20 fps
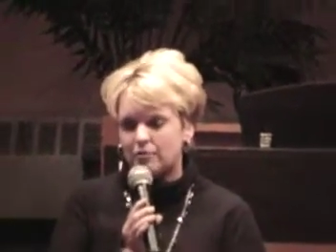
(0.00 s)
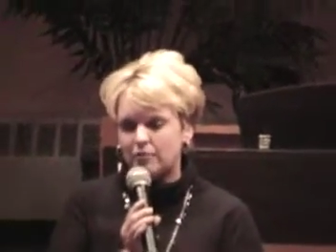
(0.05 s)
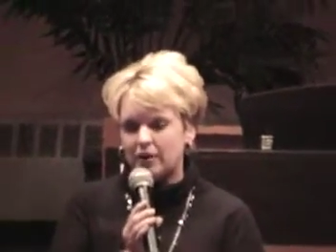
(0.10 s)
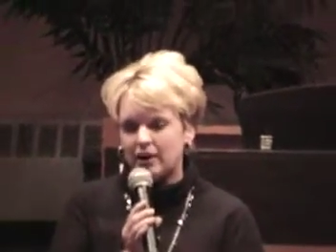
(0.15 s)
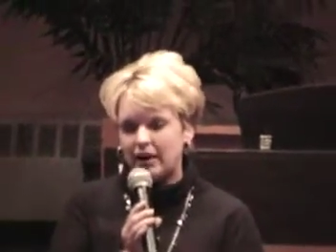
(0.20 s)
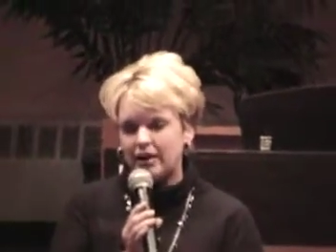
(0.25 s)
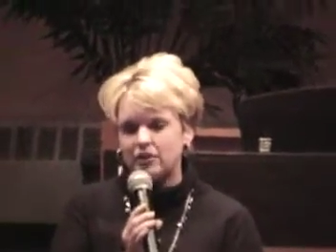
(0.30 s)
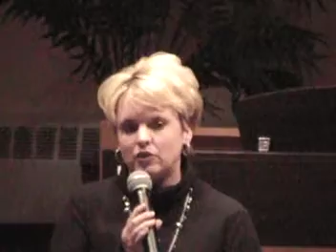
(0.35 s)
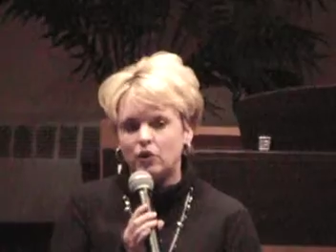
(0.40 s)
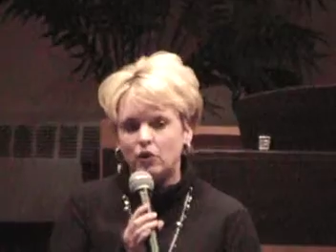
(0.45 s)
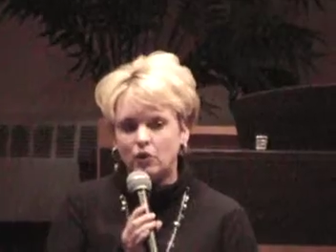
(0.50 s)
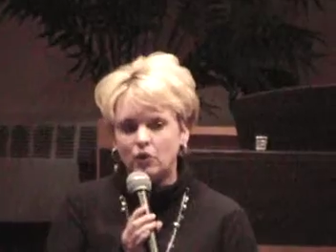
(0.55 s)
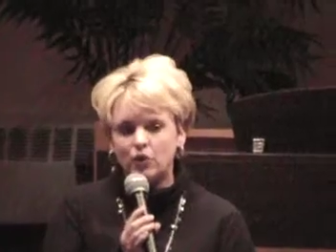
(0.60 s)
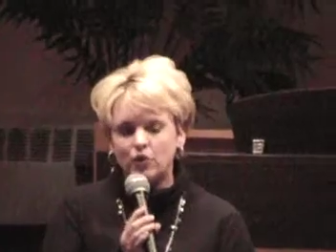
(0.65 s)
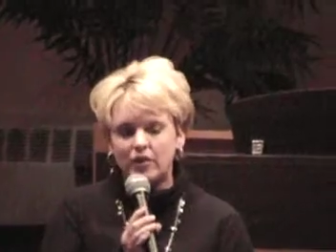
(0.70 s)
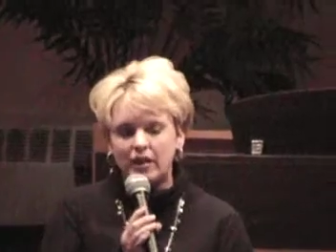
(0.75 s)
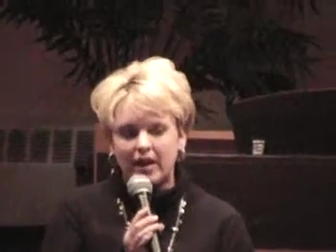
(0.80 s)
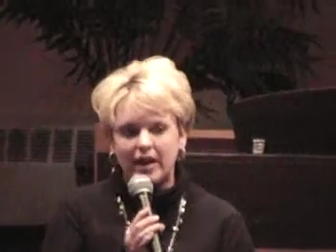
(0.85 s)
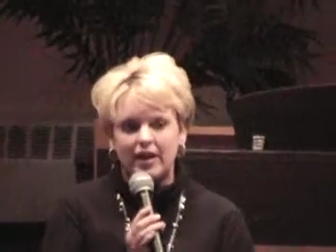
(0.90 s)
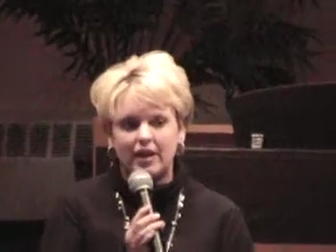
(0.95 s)
But I
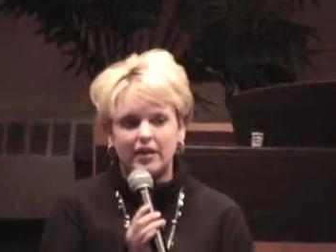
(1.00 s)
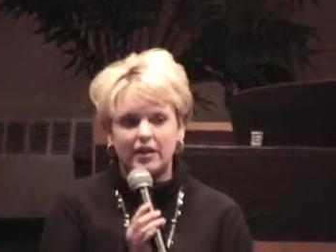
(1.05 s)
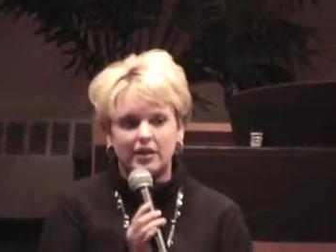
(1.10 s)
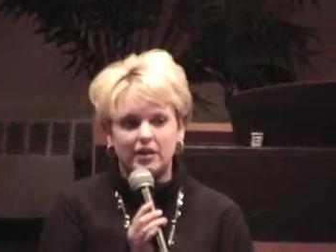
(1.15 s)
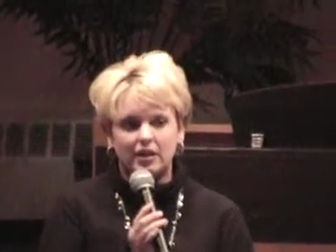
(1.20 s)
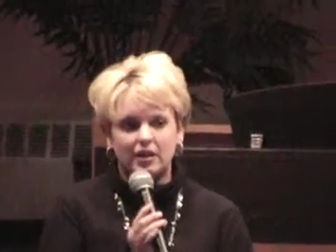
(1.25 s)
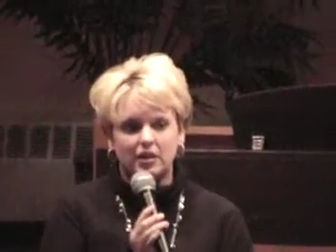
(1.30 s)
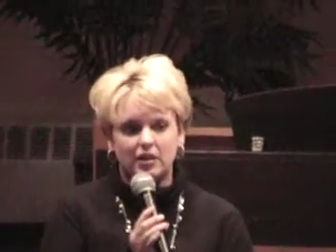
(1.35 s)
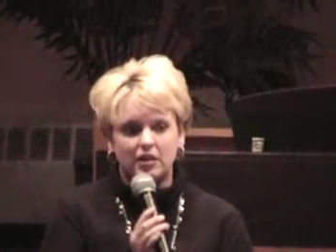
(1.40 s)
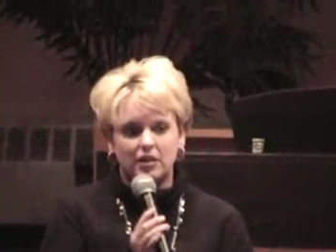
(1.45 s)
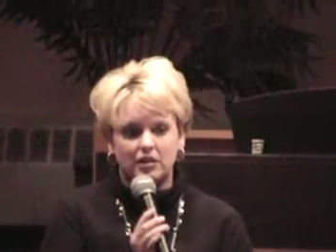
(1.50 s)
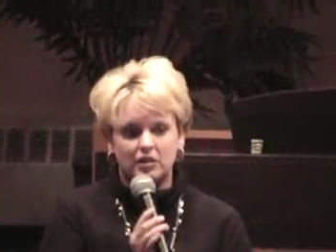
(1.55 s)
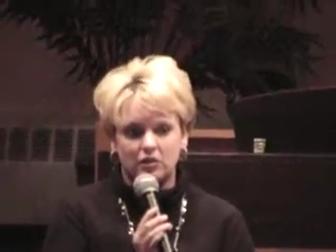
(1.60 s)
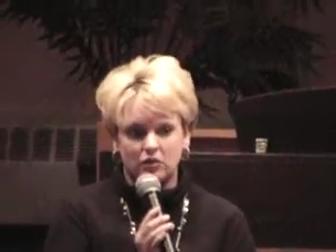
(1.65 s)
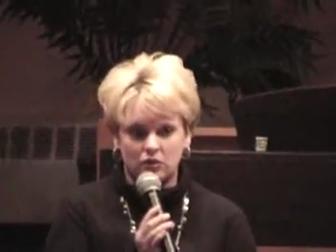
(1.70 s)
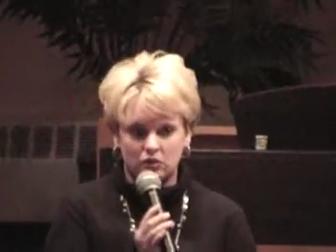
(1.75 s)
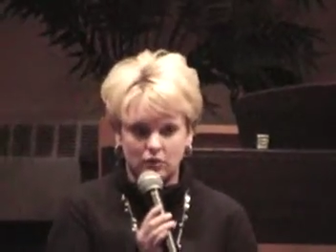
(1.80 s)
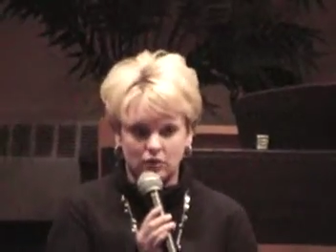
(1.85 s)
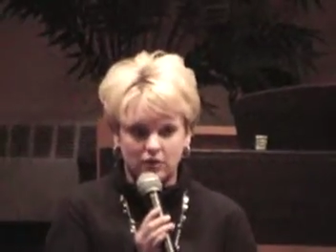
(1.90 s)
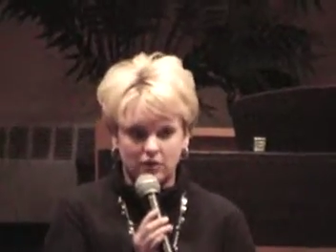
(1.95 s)
know that
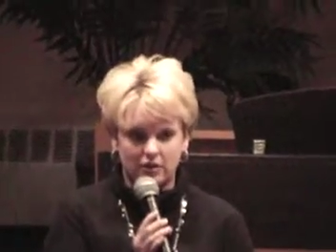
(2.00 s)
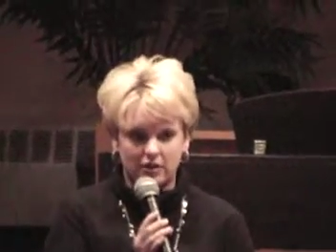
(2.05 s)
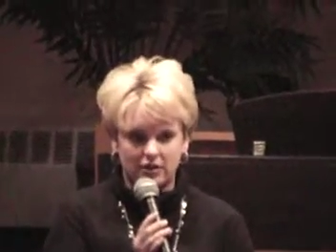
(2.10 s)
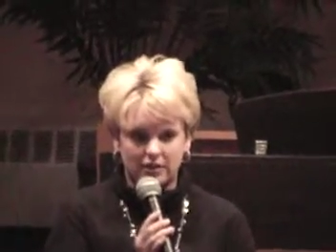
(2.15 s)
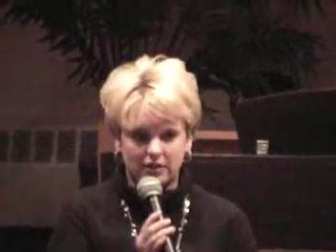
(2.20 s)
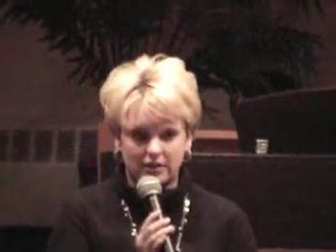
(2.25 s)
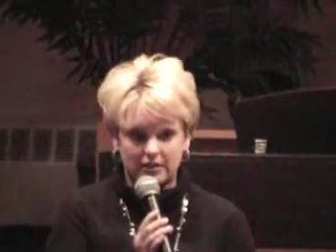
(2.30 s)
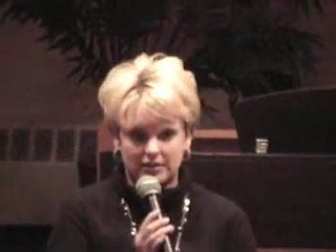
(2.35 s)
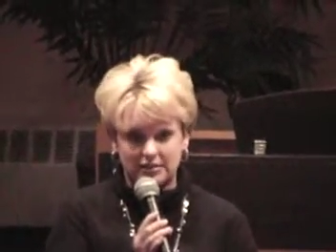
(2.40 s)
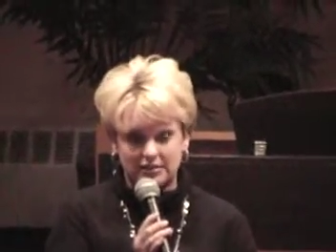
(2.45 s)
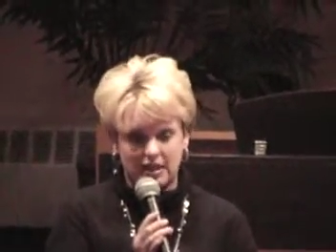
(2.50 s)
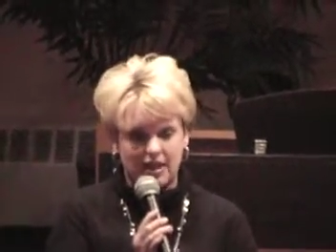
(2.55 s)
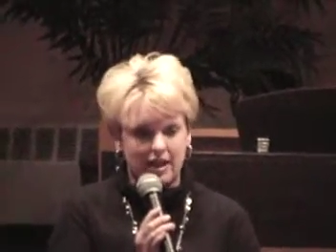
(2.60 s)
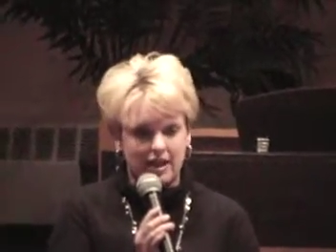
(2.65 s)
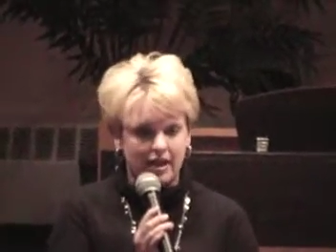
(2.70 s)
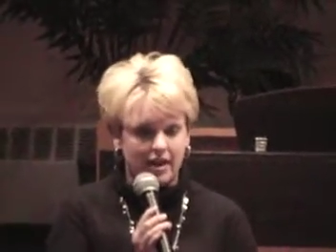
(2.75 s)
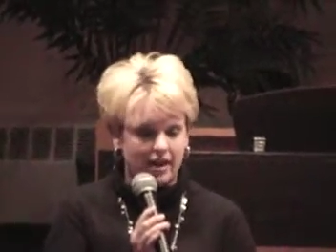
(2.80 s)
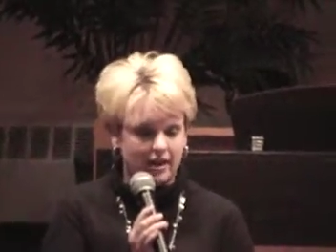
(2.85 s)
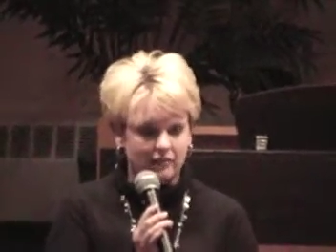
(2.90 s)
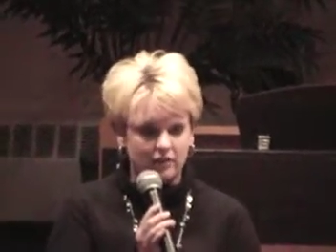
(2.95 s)
the Lord is
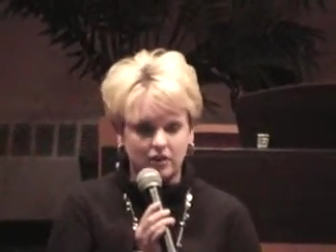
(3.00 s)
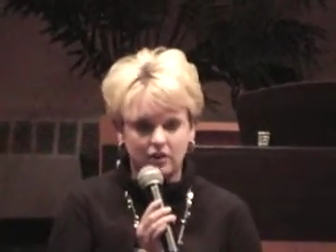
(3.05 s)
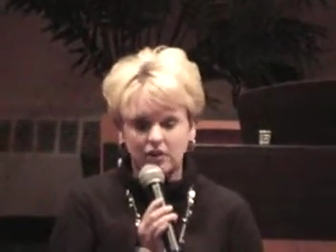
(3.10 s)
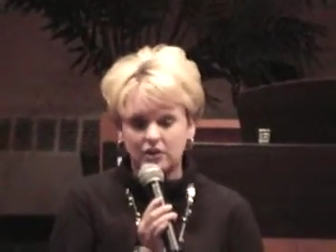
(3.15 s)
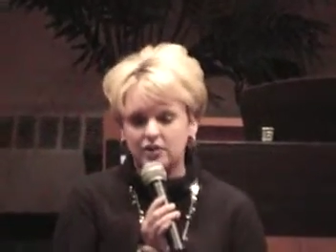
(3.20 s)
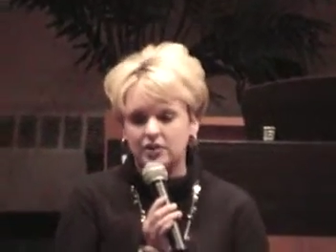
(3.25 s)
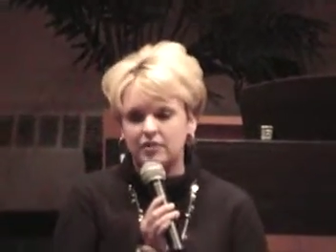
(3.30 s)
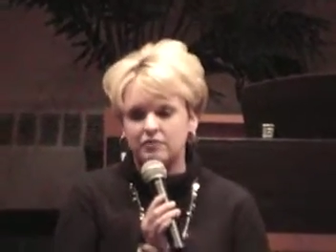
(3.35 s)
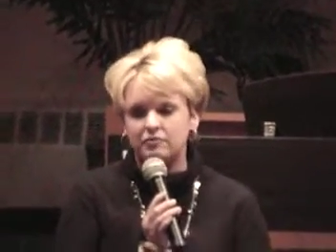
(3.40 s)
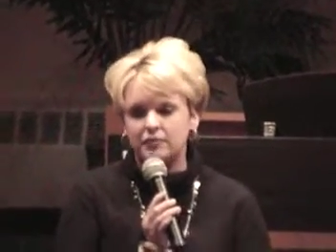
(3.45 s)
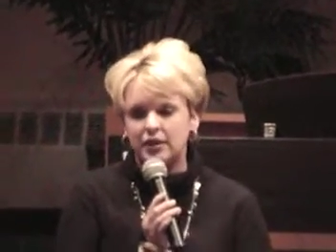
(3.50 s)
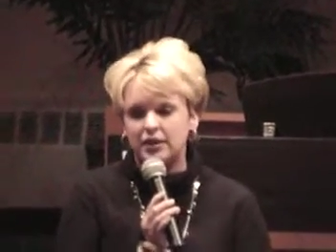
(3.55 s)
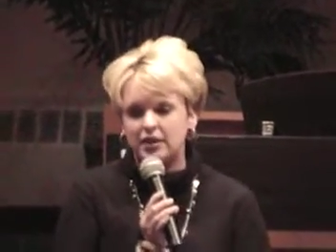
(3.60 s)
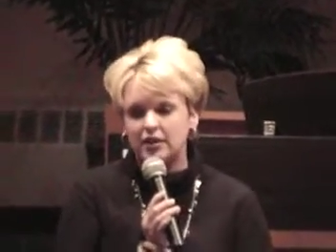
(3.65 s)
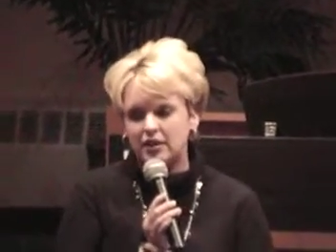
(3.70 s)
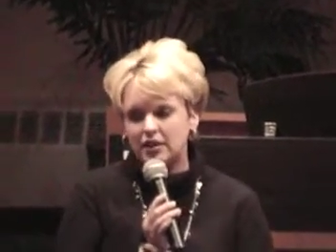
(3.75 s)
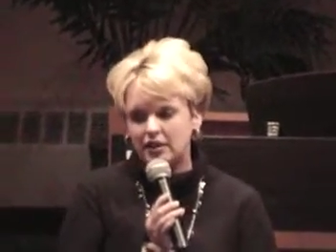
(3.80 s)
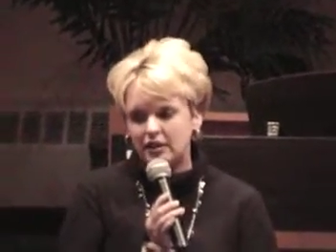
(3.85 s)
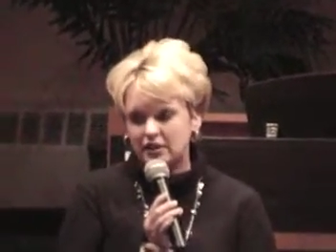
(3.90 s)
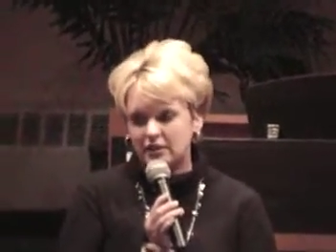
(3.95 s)
never going to leave
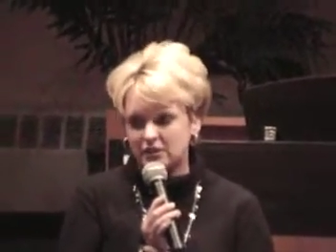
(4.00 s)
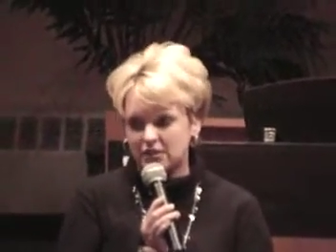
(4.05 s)
me.